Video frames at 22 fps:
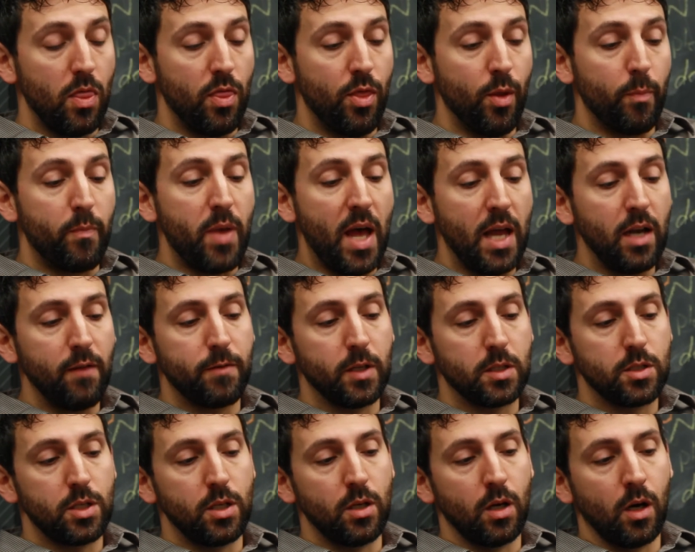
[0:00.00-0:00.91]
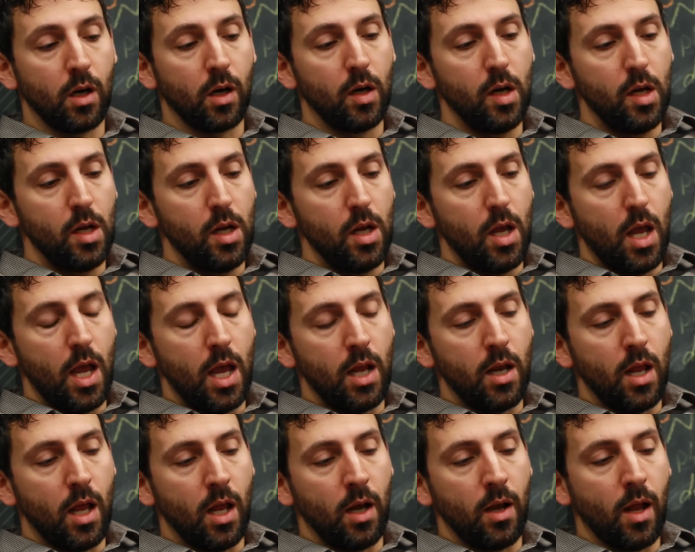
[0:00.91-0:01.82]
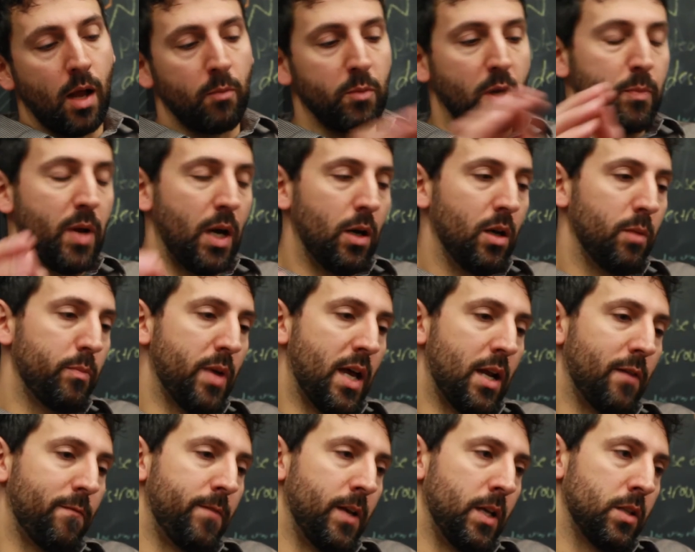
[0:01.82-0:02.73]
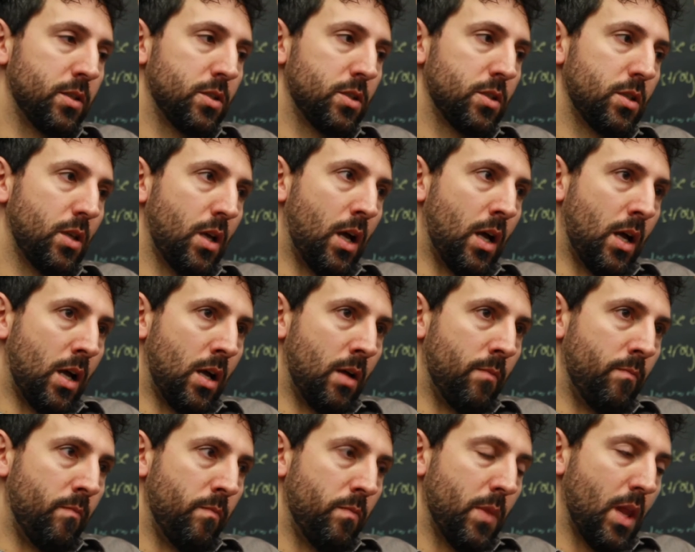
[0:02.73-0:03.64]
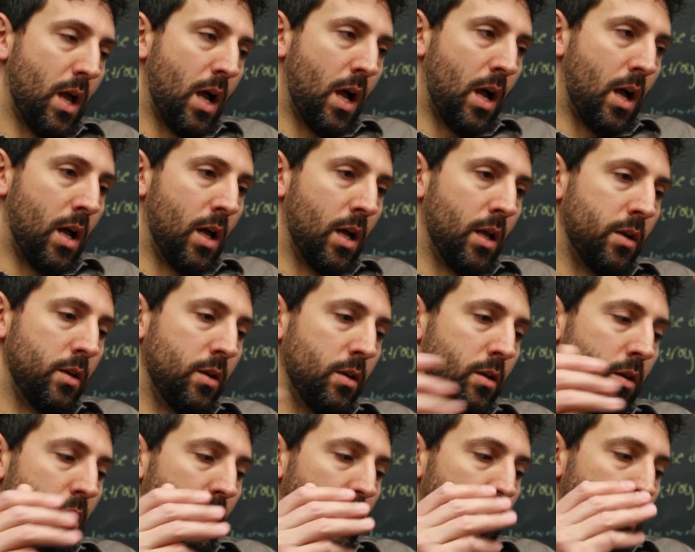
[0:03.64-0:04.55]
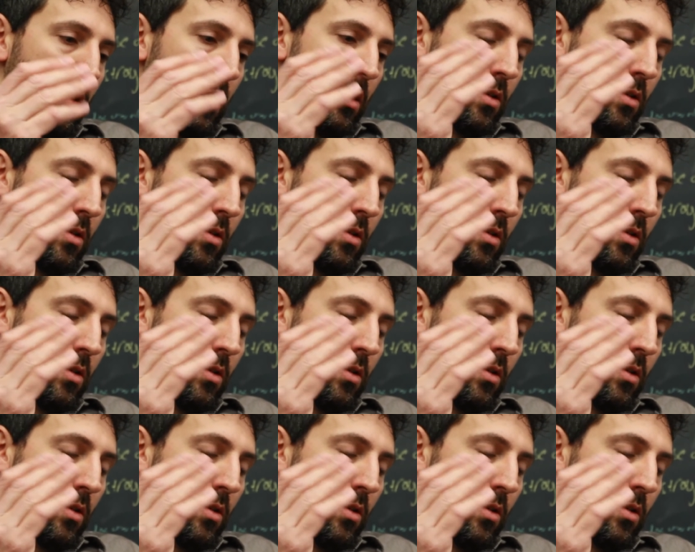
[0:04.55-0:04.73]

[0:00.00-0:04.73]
the benefits here, and I'm comparing benefits on